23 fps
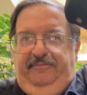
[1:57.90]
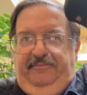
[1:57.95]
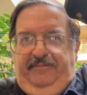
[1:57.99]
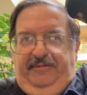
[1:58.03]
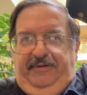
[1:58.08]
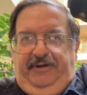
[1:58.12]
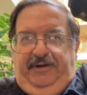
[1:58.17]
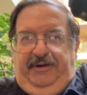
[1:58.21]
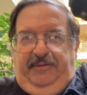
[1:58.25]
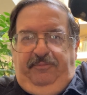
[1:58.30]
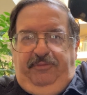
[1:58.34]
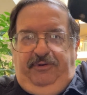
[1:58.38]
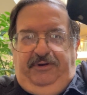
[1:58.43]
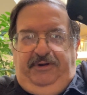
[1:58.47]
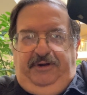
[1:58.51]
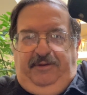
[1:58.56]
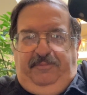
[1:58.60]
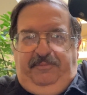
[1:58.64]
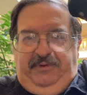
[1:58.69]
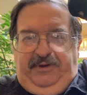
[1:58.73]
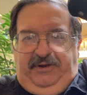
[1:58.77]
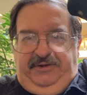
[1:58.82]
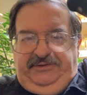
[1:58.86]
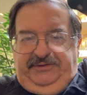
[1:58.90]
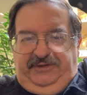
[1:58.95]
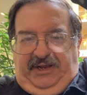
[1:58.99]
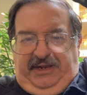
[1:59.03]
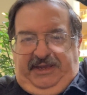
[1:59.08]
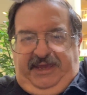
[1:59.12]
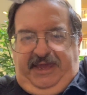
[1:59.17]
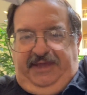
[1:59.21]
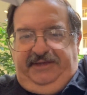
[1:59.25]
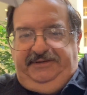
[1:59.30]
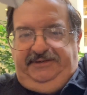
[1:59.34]
I'm gonna put it up here so I
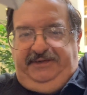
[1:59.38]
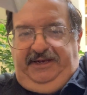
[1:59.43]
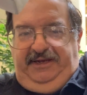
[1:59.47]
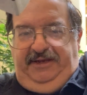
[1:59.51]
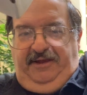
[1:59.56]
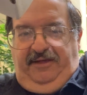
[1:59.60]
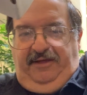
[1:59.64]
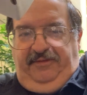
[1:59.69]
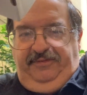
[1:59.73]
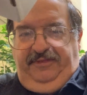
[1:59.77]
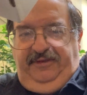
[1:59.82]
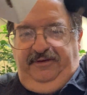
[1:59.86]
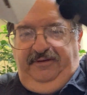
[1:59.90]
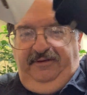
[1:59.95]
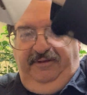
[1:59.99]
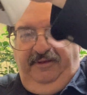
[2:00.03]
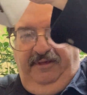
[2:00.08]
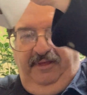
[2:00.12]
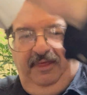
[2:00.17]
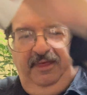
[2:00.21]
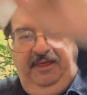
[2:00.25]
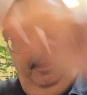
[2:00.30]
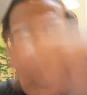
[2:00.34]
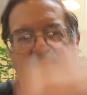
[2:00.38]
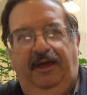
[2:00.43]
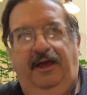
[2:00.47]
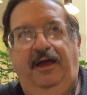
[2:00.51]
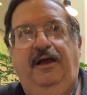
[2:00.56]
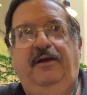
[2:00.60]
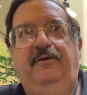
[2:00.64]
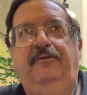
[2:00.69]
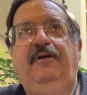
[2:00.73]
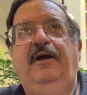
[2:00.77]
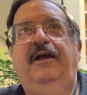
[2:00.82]
can't see nothing.
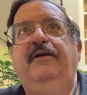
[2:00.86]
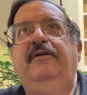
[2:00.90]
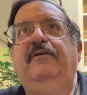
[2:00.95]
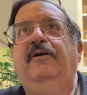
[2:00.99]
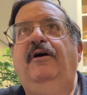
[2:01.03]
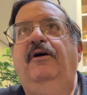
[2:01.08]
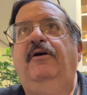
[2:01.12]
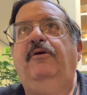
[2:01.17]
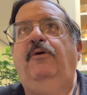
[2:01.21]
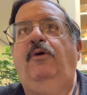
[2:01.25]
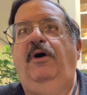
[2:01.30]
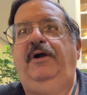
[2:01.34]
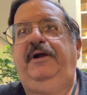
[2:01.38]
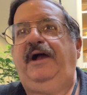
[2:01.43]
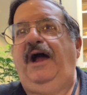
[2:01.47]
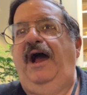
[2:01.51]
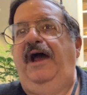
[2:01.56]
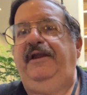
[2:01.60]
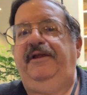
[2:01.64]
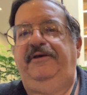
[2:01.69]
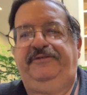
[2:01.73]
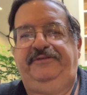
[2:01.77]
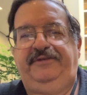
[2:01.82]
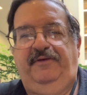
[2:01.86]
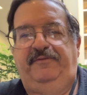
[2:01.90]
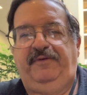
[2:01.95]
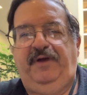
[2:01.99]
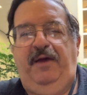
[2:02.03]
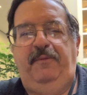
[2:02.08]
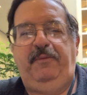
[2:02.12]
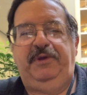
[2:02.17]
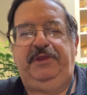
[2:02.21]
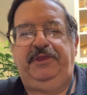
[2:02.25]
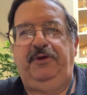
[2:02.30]
All right, uh, all kind of stuff.
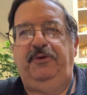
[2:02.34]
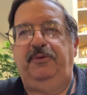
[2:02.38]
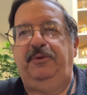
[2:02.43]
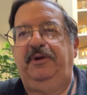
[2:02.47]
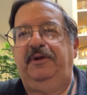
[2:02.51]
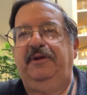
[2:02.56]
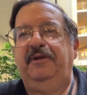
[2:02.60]
How we doing?